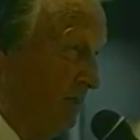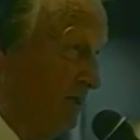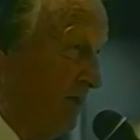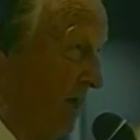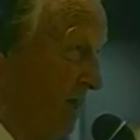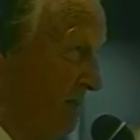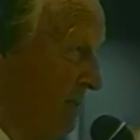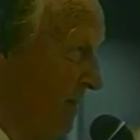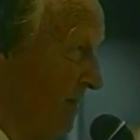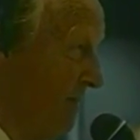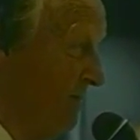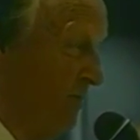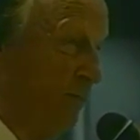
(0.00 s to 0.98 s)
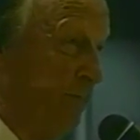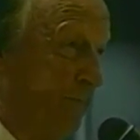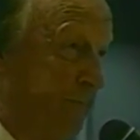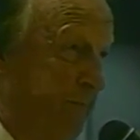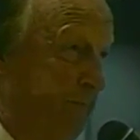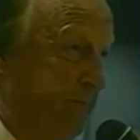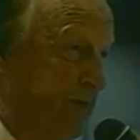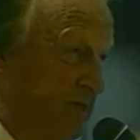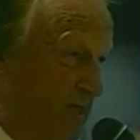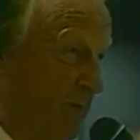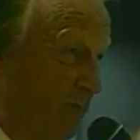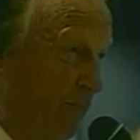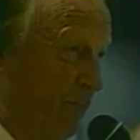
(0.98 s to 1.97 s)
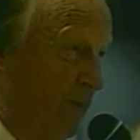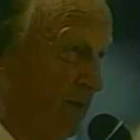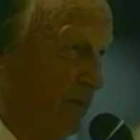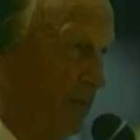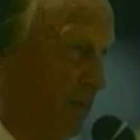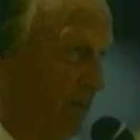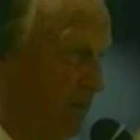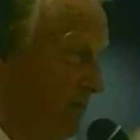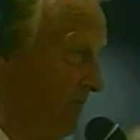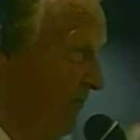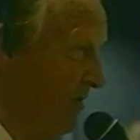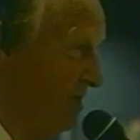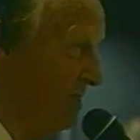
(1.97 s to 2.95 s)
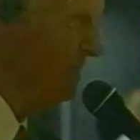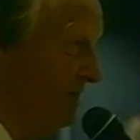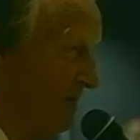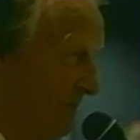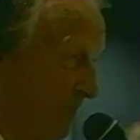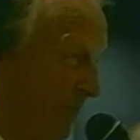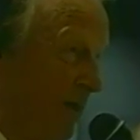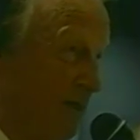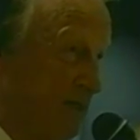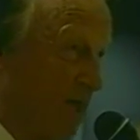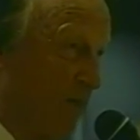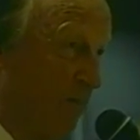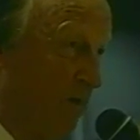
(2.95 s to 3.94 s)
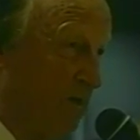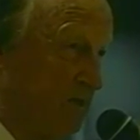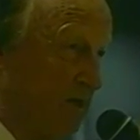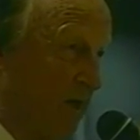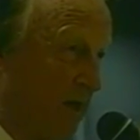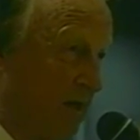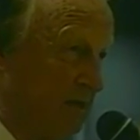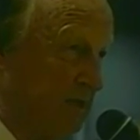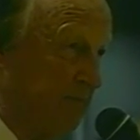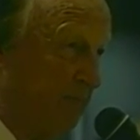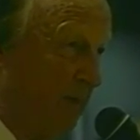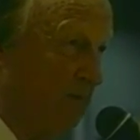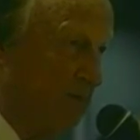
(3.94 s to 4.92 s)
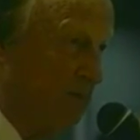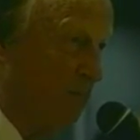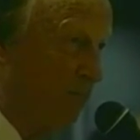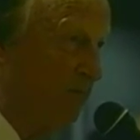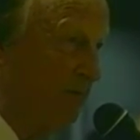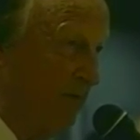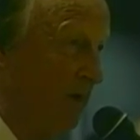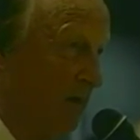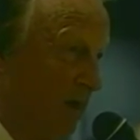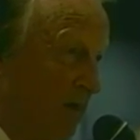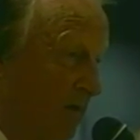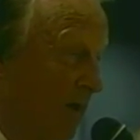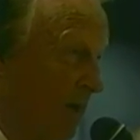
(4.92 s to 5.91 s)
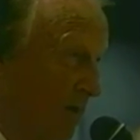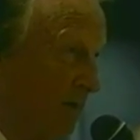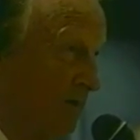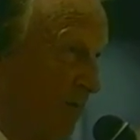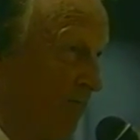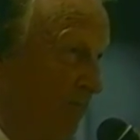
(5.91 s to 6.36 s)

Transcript: chance to go to Pitt University on a basketball scholarship. I was a darn good